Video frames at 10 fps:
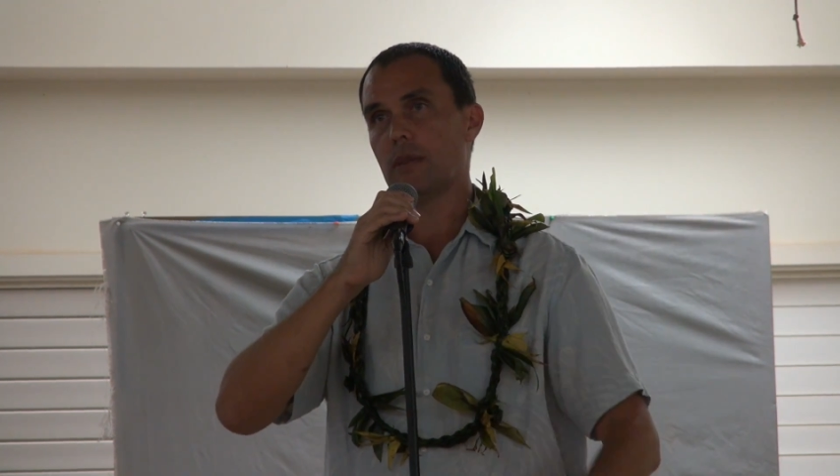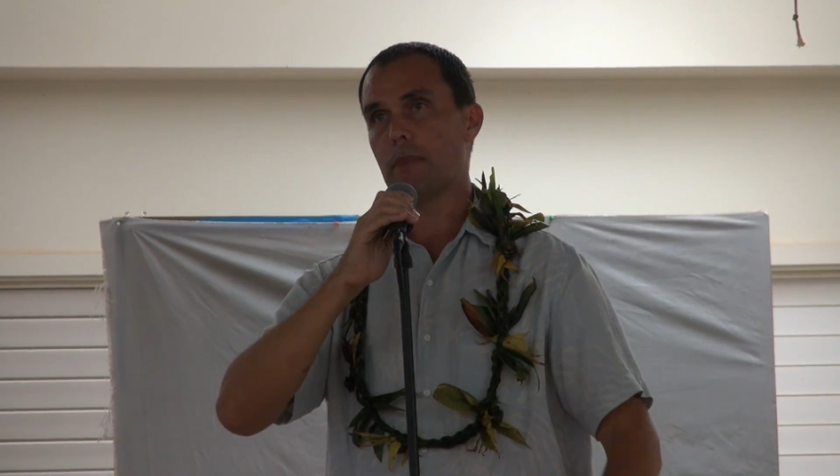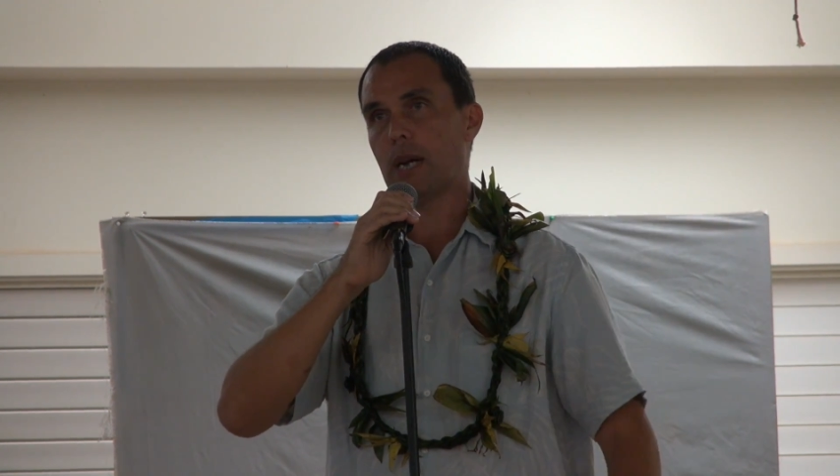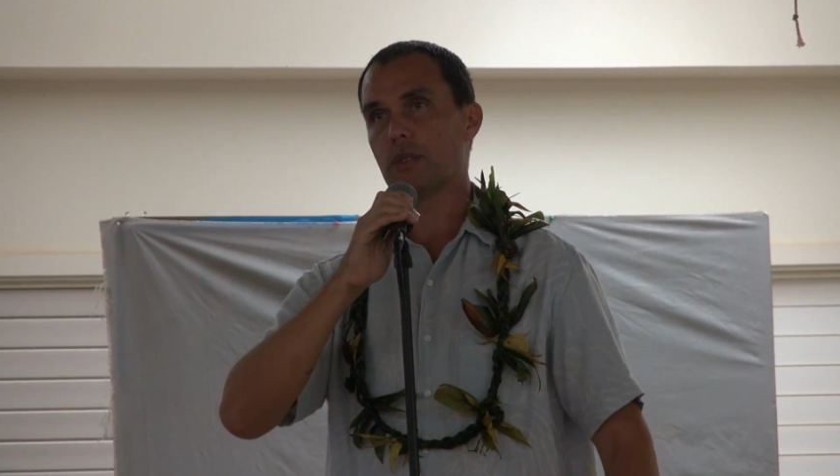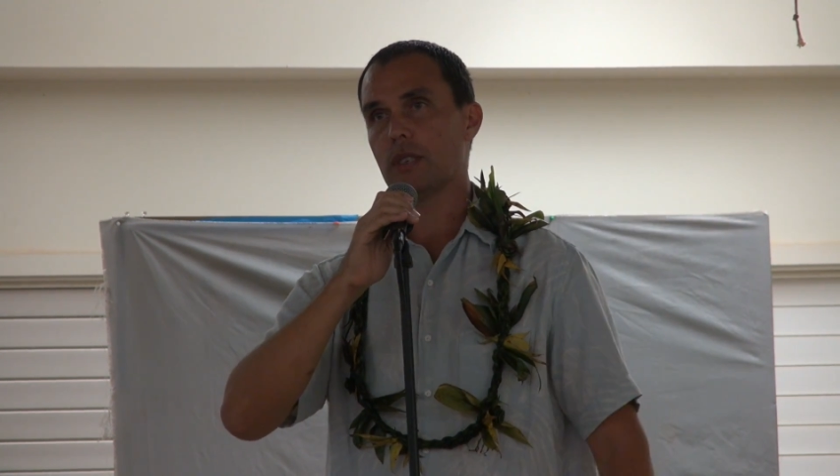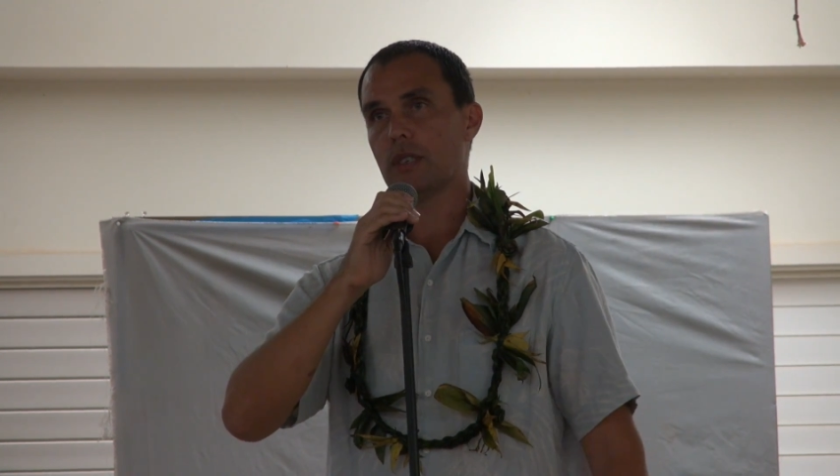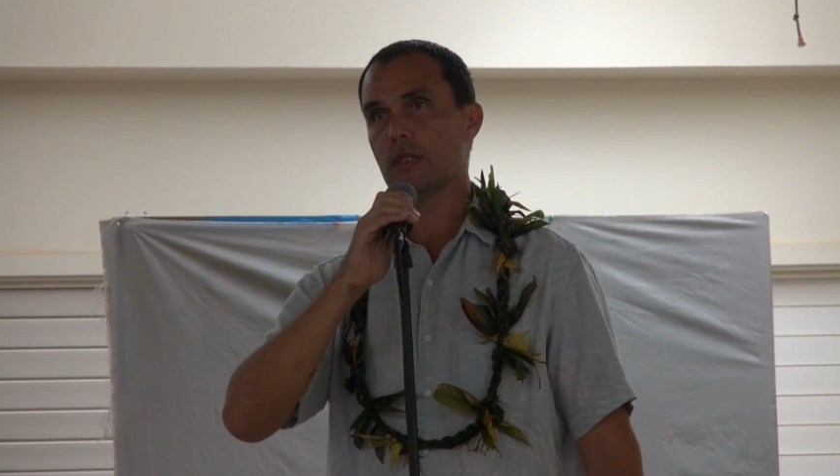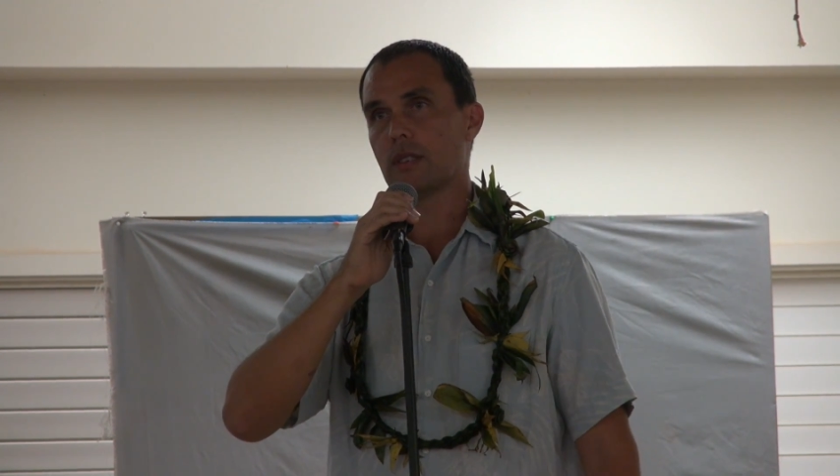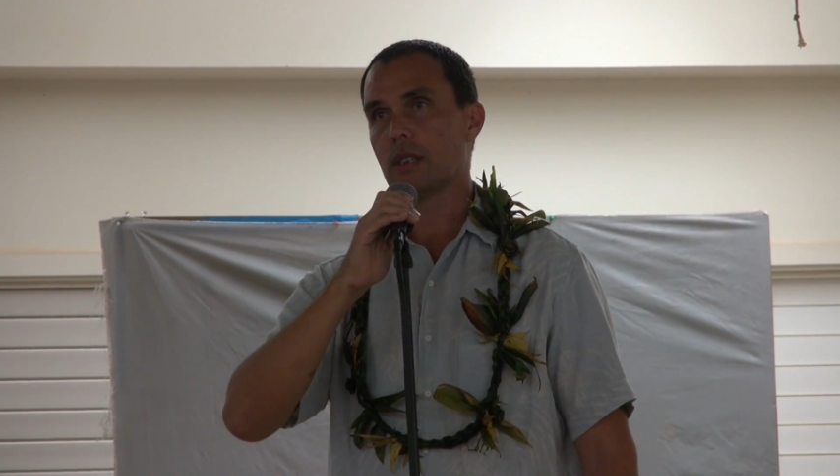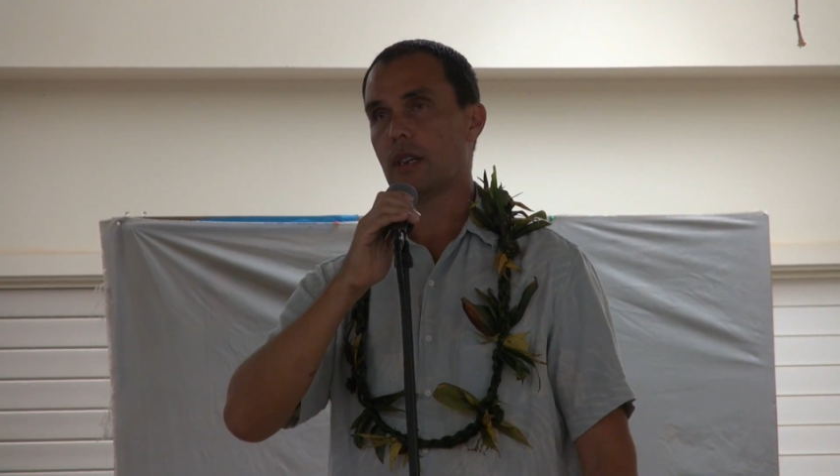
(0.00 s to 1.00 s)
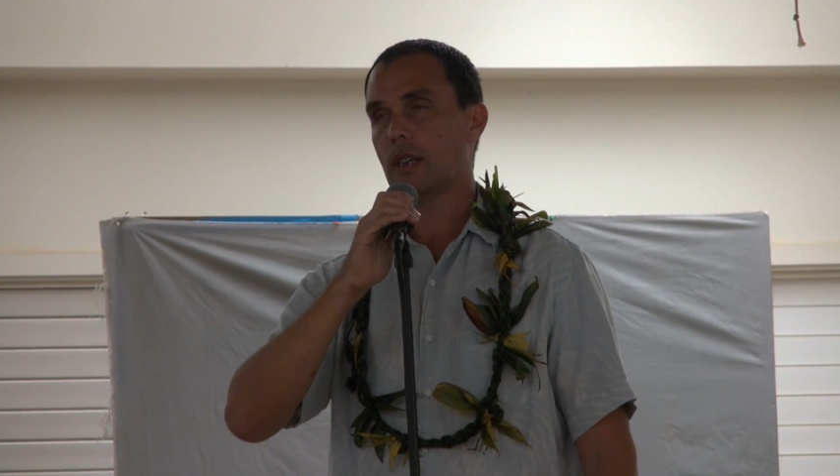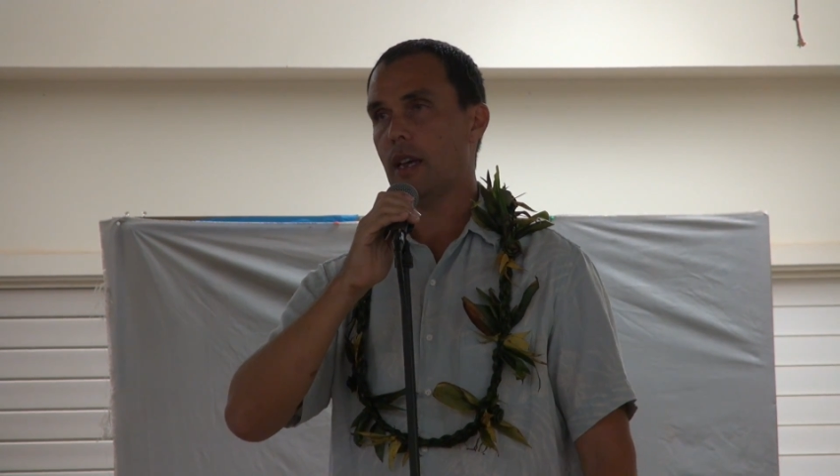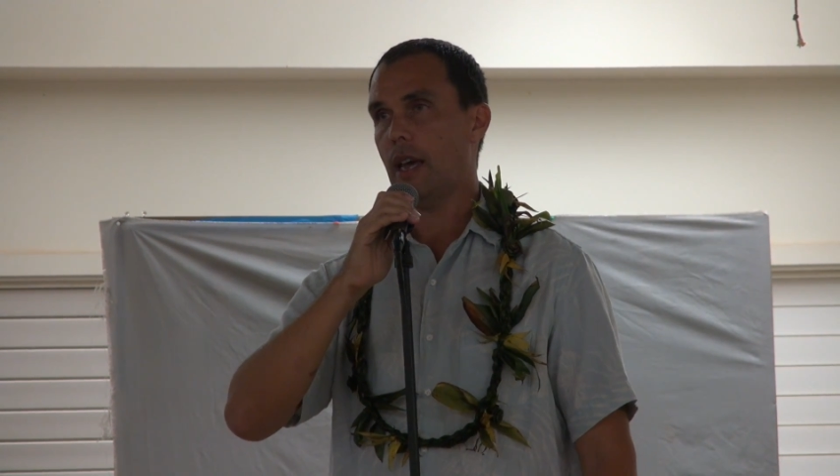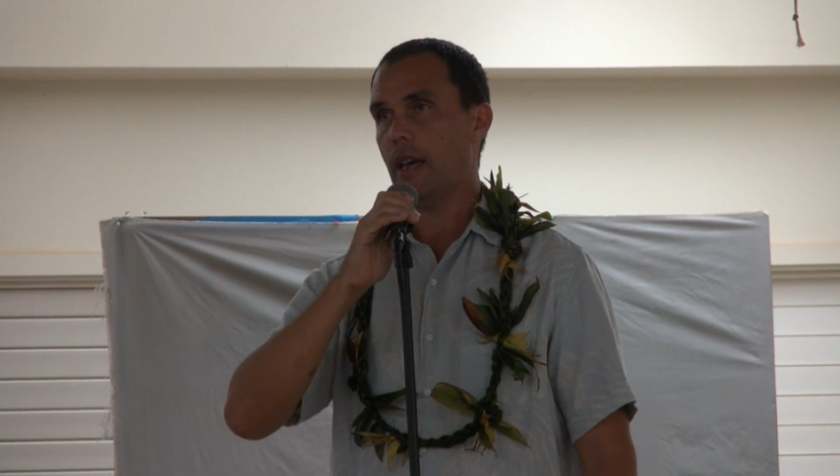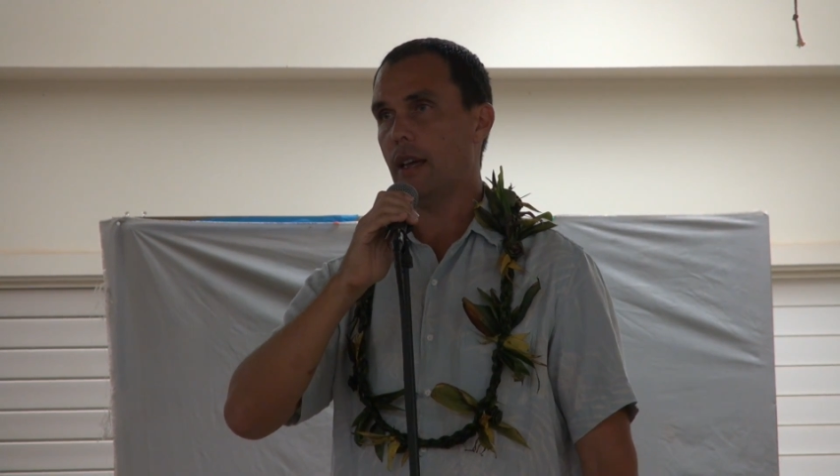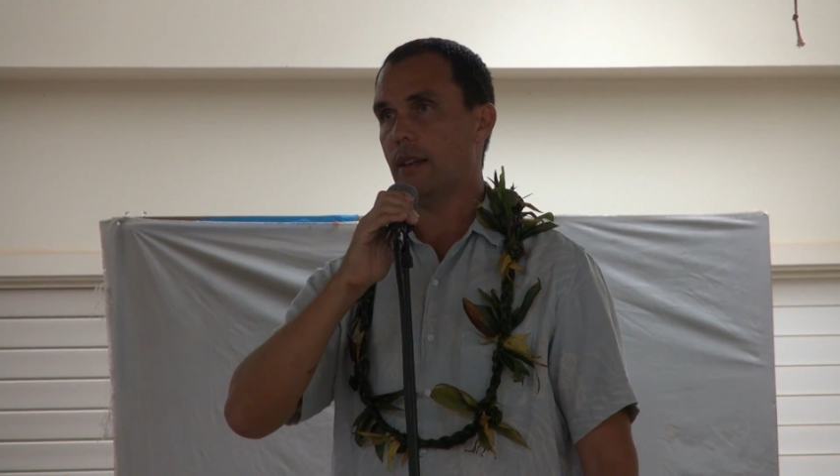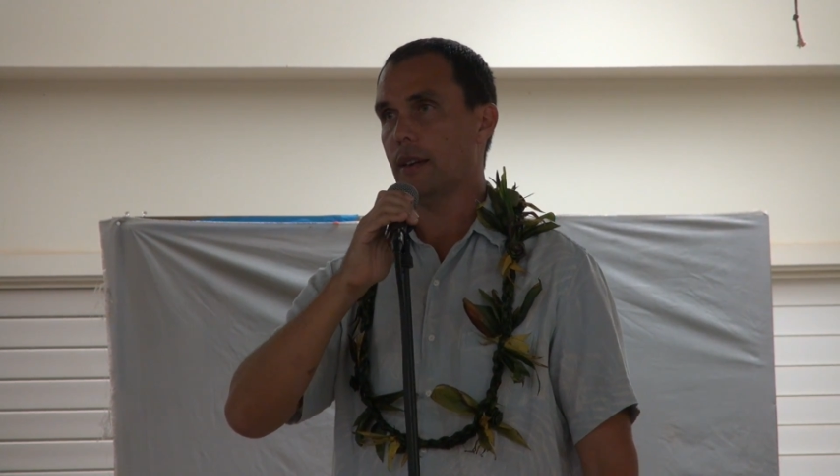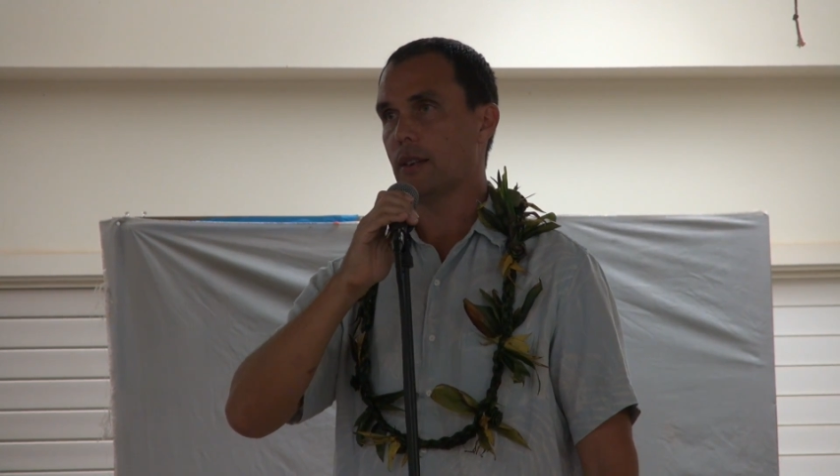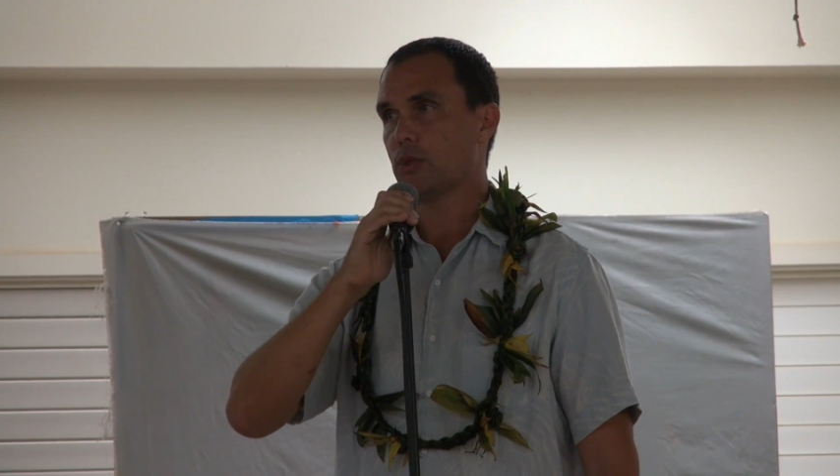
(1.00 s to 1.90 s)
mountains and